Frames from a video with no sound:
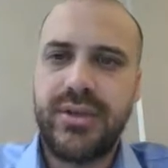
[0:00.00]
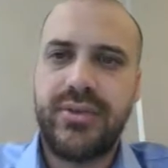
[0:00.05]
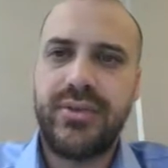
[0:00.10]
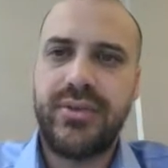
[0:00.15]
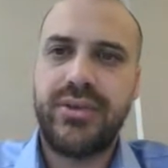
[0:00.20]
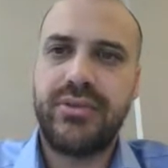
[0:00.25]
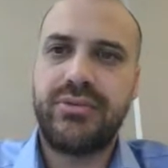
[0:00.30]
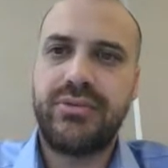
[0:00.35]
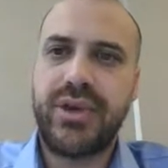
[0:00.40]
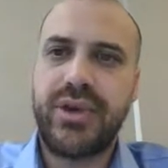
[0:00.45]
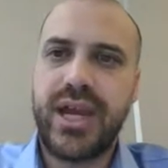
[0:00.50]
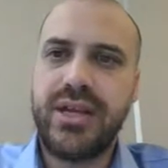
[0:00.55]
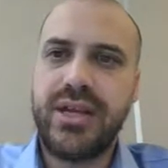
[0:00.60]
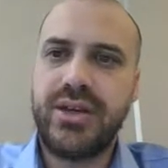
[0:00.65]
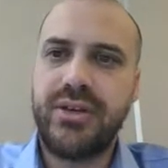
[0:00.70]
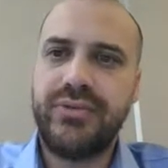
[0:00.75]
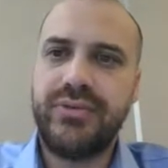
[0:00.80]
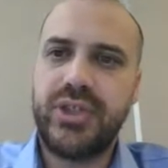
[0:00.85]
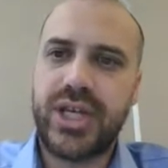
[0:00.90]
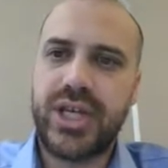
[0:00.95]
the rate
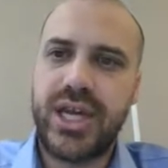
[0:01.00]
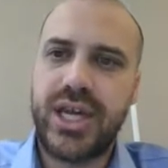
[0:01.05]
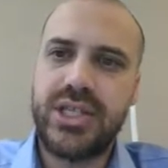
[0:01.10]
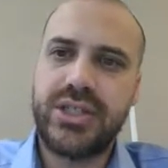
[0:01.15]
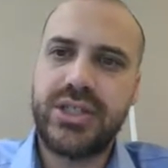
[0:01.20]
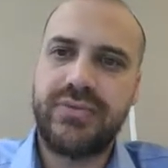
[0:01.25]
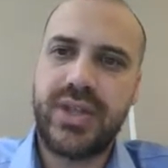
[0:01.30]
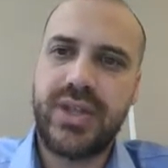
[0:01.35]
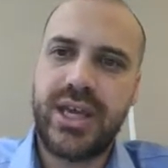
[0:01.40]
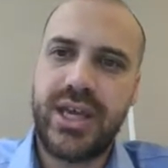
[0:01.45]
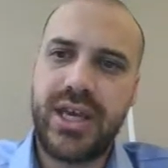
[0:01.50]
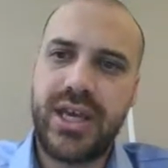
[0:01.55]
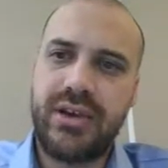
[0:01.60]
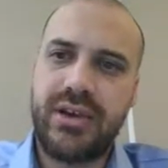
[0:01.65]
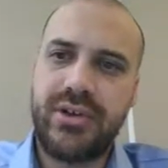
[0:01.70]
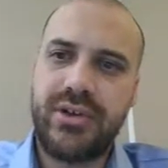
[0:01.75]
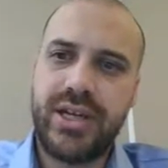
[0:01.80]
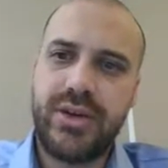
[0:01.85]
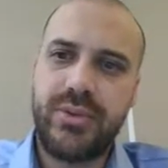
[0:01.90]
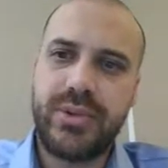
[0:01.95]
of change of the
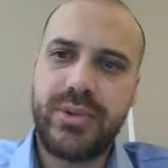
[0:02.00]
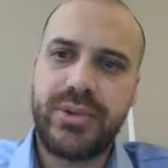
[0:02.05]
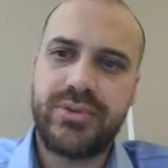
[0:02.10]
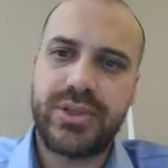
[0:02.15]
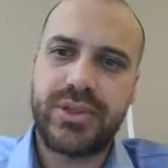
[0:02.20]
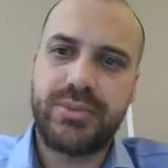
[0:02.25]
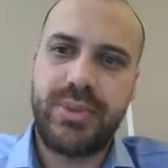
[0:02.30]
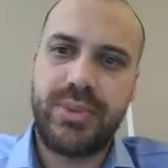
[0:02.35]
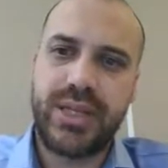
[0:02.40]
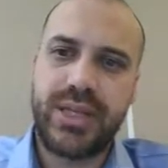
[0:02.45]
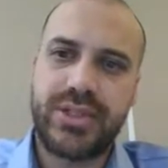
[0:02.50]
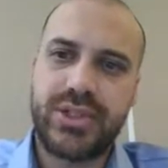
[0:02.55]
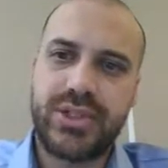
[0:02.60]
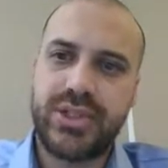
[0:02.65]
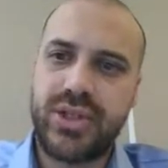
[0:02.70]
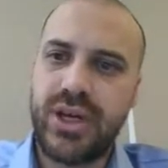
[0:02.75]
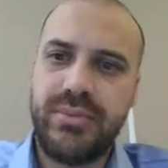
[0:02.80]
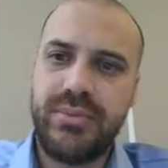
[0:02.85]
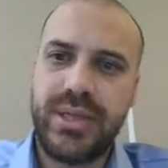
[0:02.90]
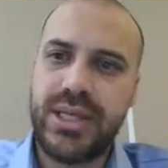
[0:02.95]
area with respect to
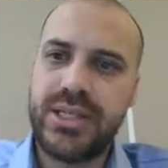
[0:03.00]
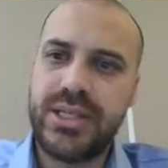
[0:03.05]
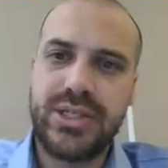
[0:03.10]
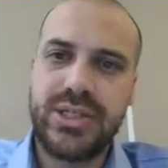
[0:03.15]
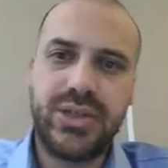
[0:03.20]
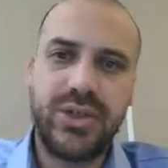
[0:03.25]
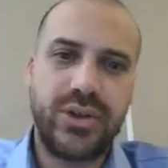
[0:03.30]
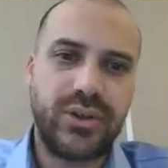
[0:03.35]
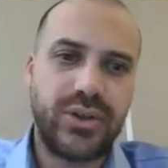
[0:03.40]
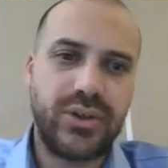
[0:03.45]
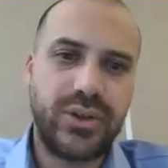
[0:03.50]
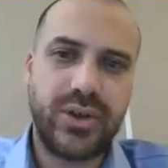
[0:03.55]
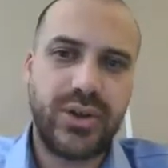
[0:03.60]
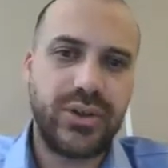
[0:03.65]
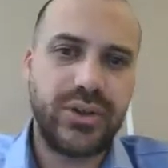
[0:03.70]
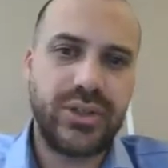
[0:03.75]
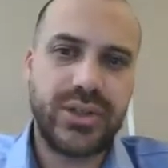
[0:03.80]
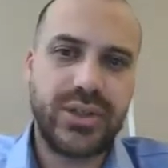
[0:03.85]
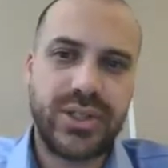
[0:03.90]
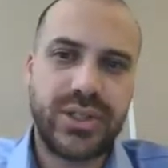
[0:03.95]
time is not
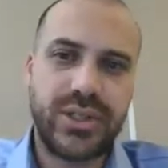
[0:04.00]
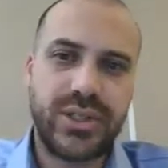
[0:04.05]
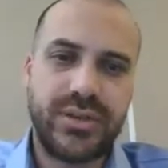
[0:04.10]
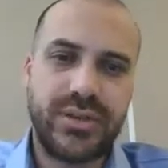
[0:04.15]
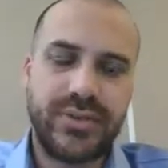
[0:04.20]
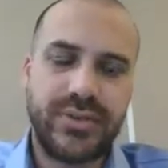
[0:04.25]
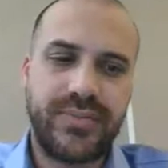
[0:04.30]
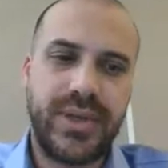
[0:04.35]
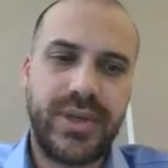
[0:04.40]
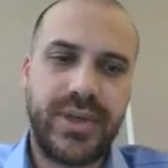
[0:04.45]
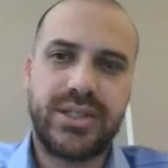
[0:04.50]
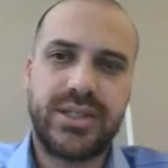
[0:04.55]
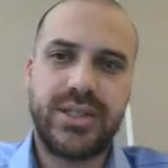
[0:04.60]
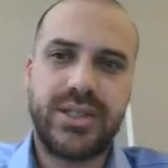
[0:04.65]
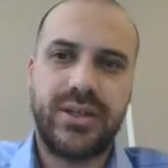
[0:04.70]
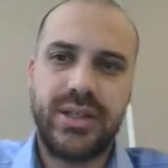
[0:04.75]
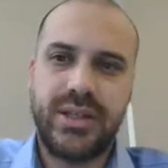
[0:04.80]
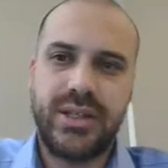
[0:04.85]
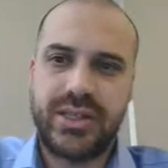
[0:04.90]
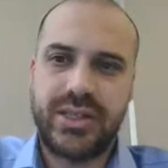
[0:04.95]
constant. It's
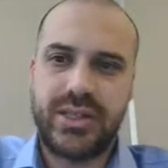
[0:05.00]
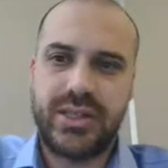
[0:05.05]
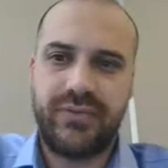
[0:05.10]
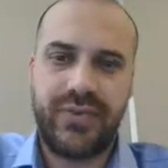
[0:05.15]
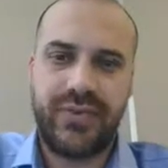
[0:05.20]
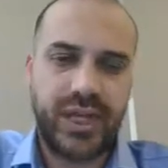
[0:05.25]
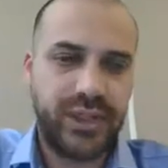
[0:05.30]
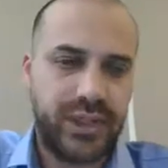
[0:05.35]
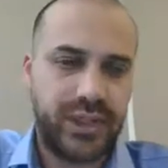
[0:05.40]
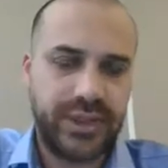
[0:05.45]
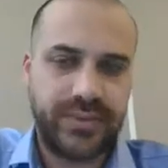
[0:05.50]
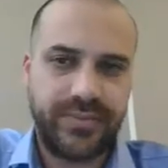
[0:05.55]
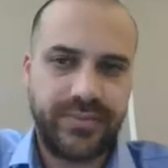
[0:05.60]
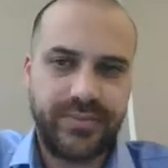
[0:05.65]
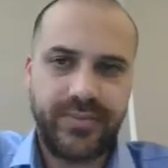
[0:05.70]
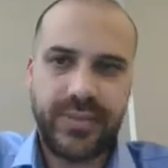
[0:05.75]
a function.